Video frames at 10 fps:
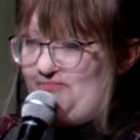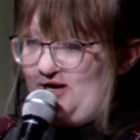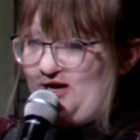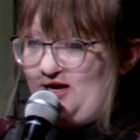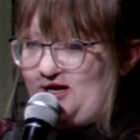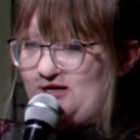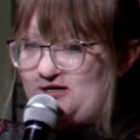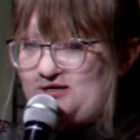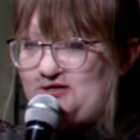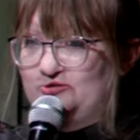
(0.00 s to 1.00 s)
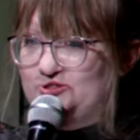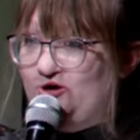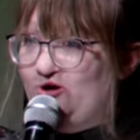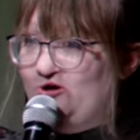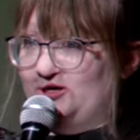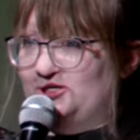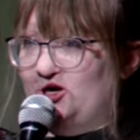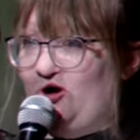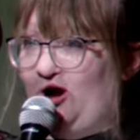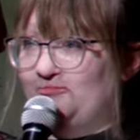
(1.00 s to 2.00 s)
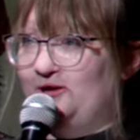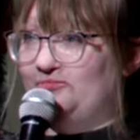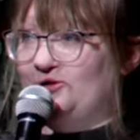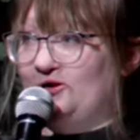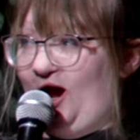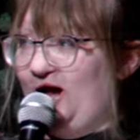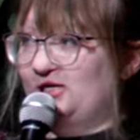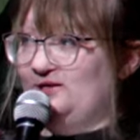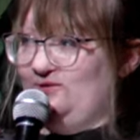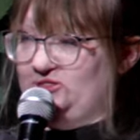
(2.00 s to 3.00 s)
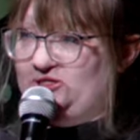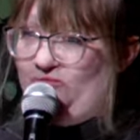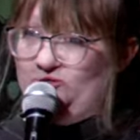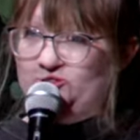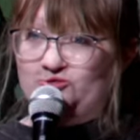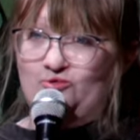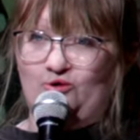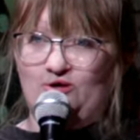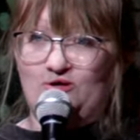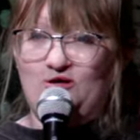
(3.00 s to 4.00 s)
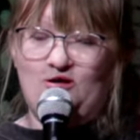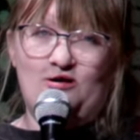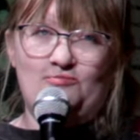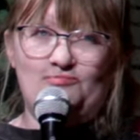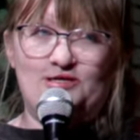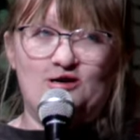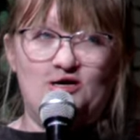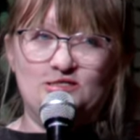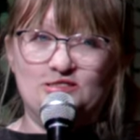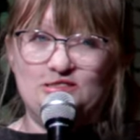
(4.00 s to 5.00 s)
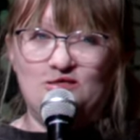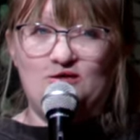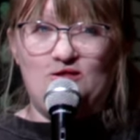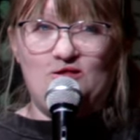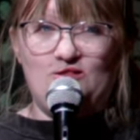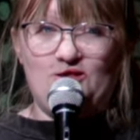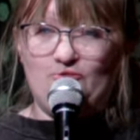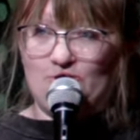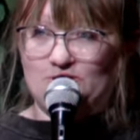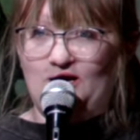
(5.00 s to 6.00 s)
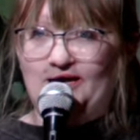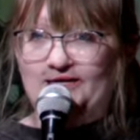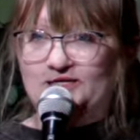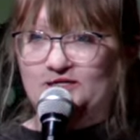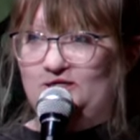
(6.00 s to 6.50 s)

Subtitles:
But it was hard, you know. I remember I had to go to summer school because they were like,